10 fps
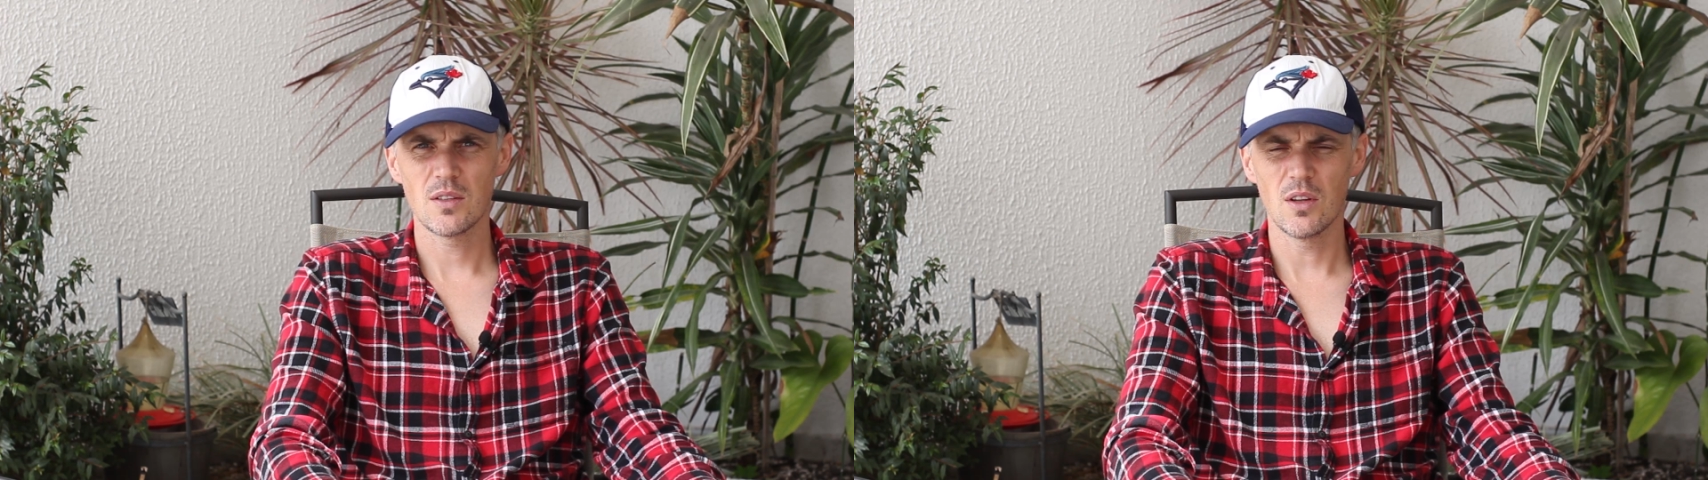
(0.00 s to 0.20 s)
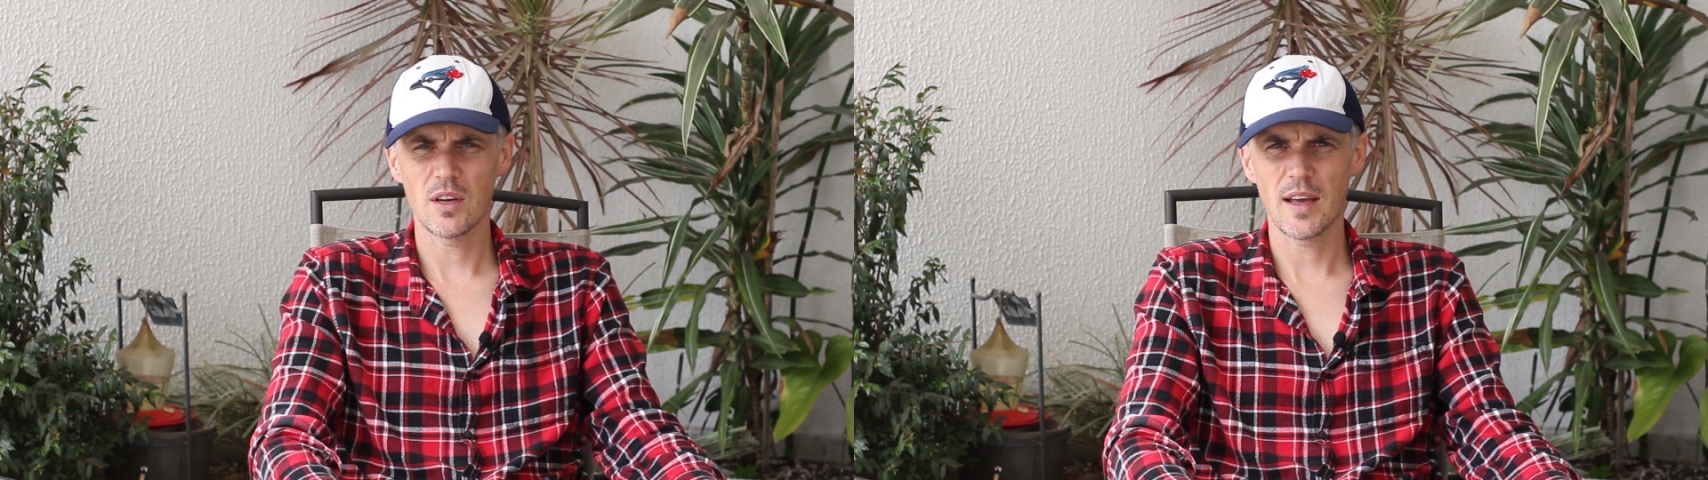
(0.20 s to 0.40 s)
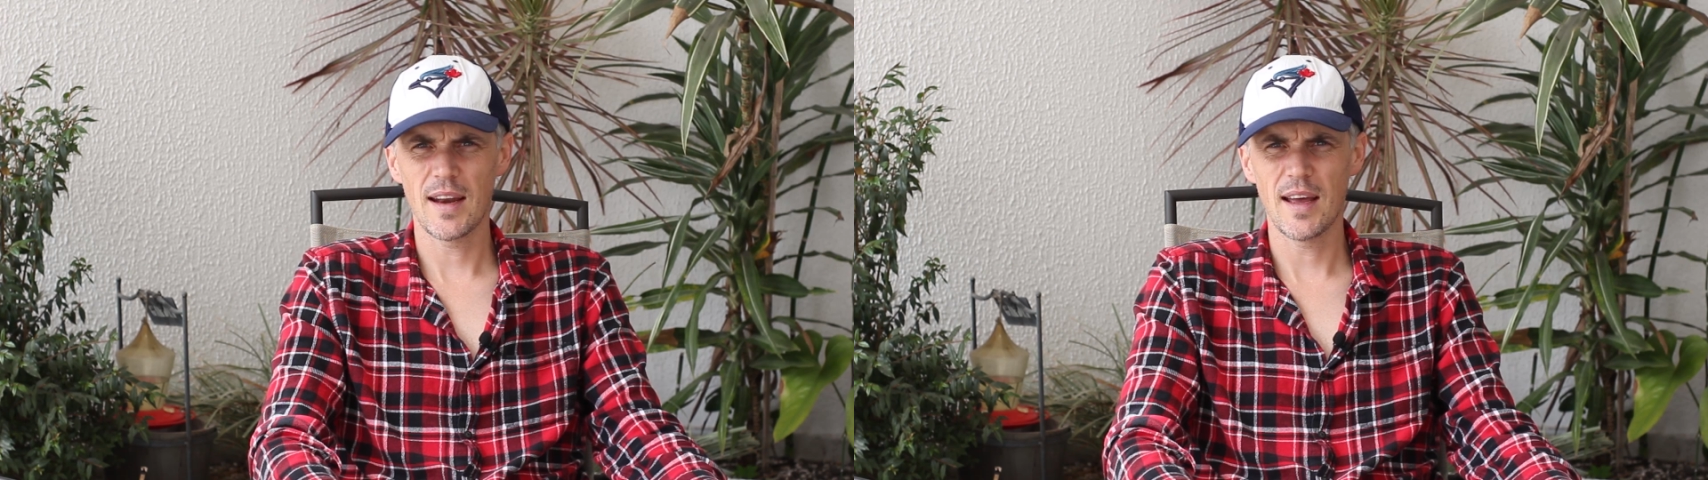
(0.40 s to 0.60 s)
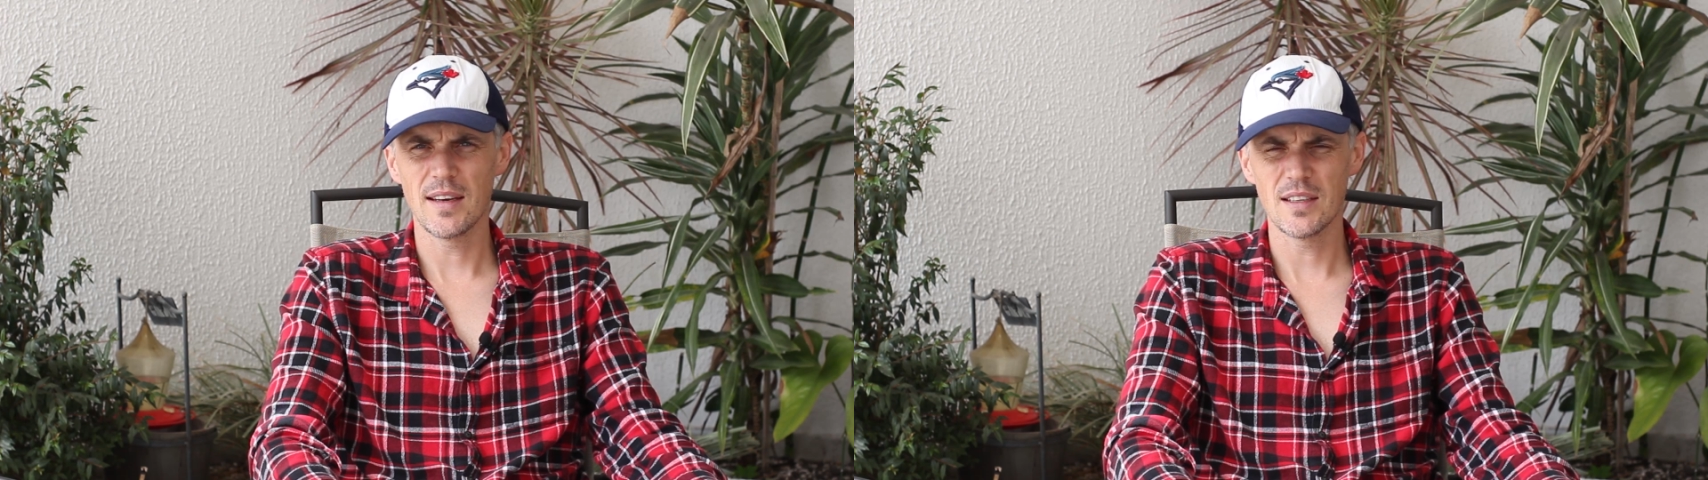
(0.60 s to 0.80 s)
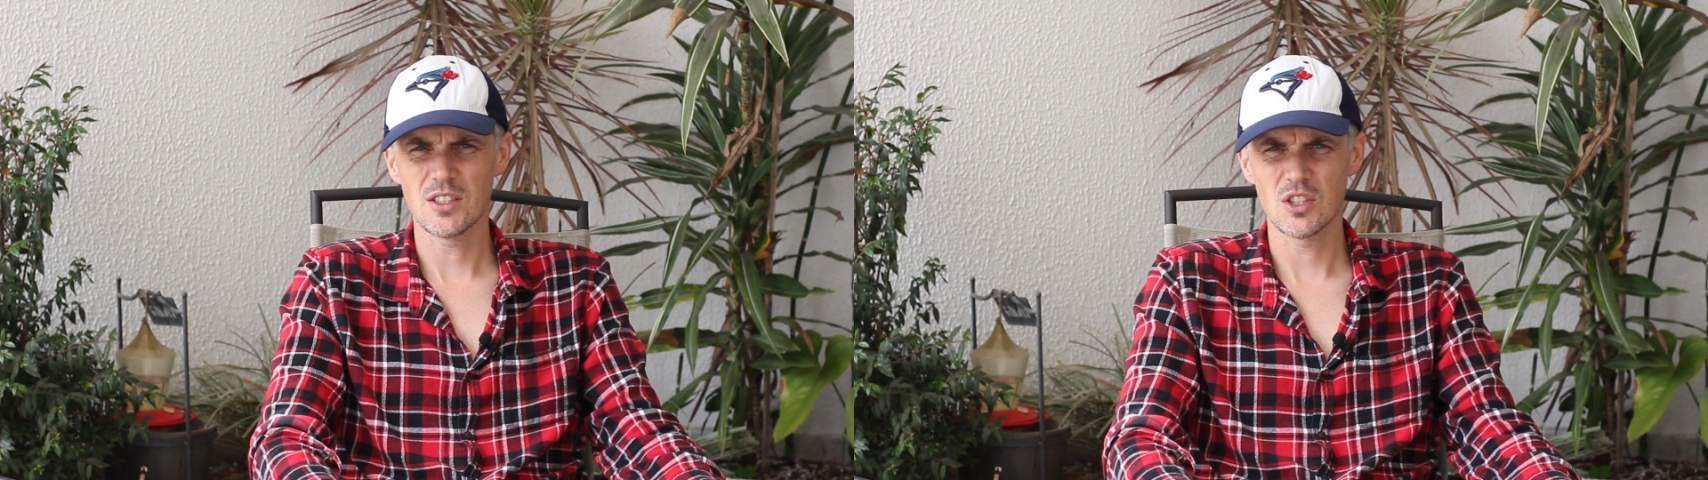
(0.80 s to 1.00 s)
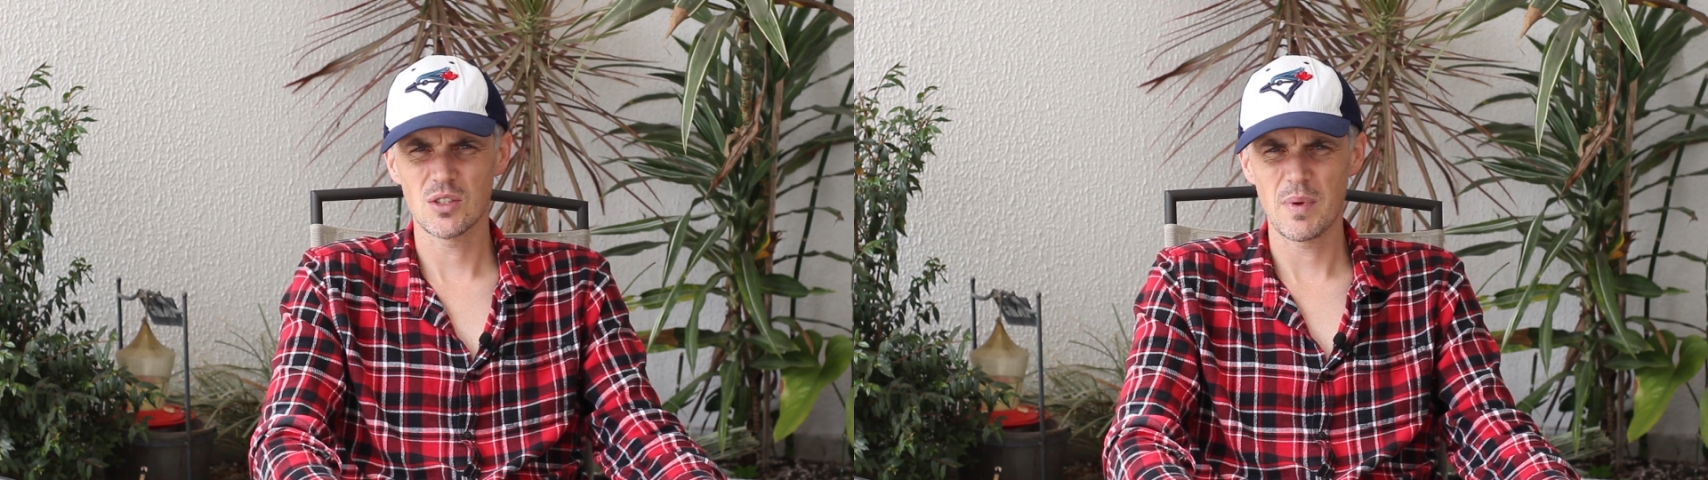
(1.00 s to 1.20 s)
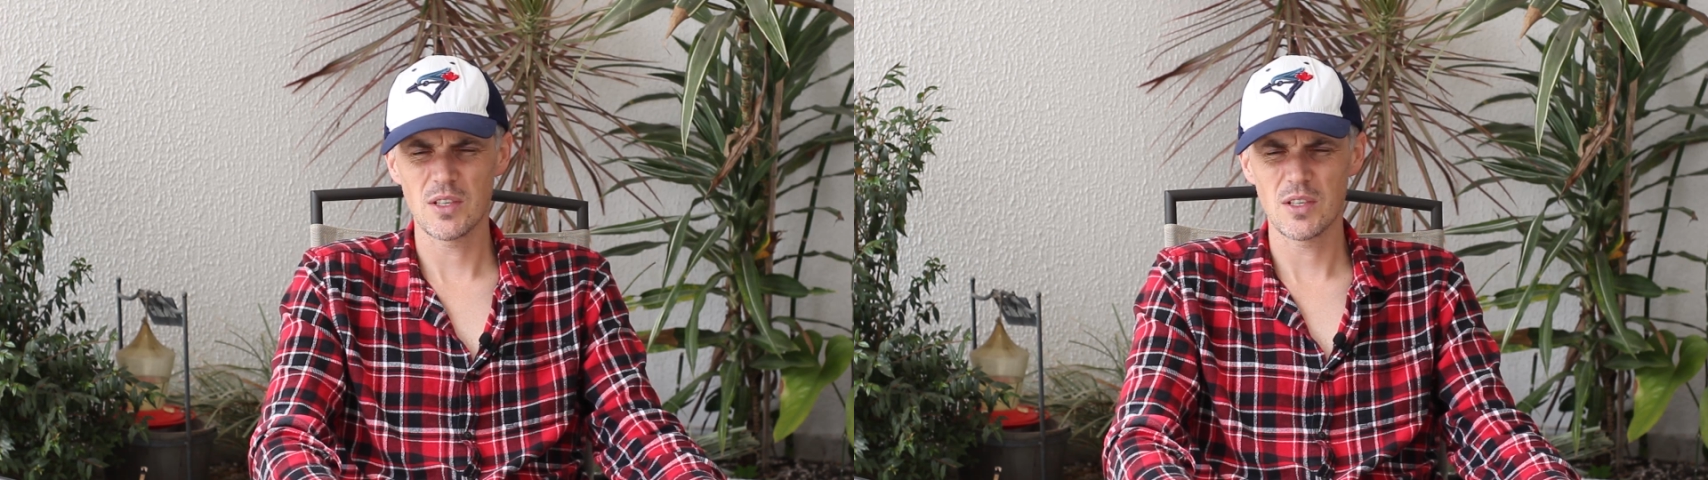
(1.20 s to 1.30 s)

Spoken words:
look at it, and it just